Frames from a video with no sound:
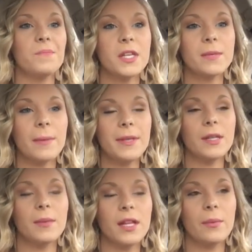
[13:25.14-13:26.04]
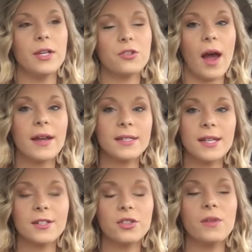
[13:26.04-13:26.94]
this might be something that we try to
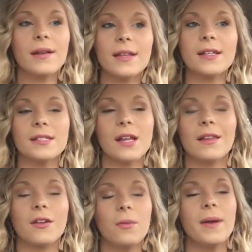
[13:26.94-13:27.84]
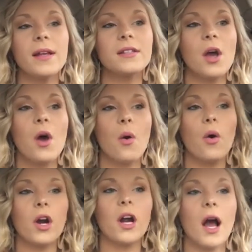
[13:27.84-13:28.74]
stick to at least a little bit,
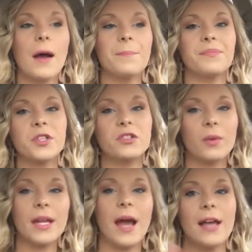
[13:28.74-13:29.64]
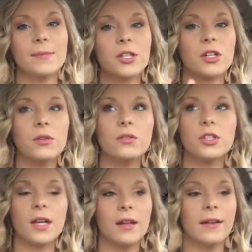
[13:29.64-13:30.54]
or just don't eat as much gluten,
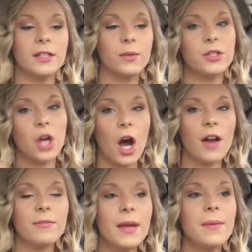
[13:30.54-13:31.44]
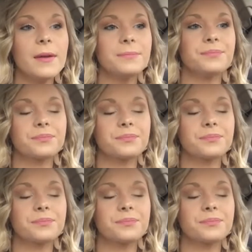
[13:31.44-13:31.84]
just kind of like switch off maybe.